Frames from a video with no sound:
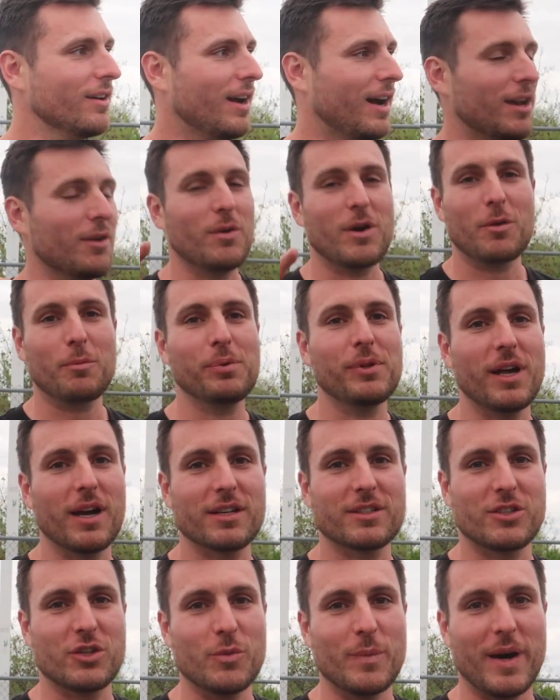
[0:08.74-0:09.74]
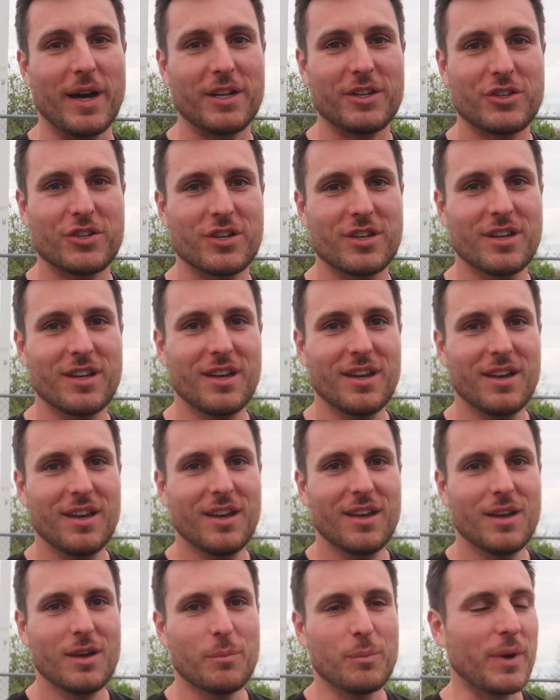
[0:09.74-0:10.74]
I don't want to plug too much.
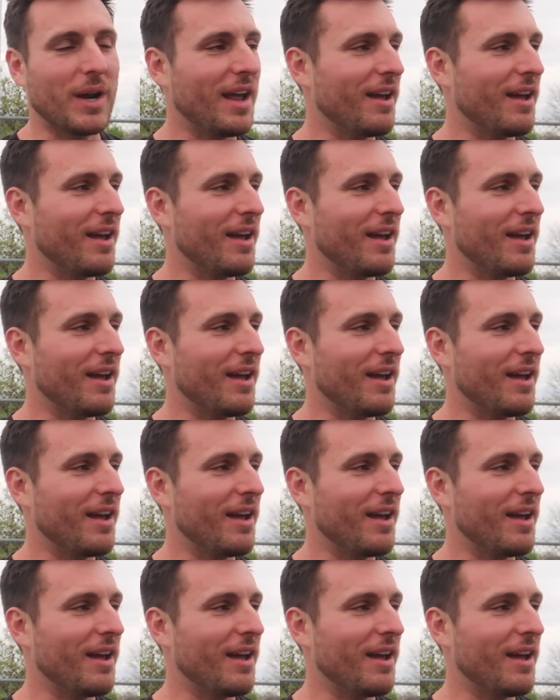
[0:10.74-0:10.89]
But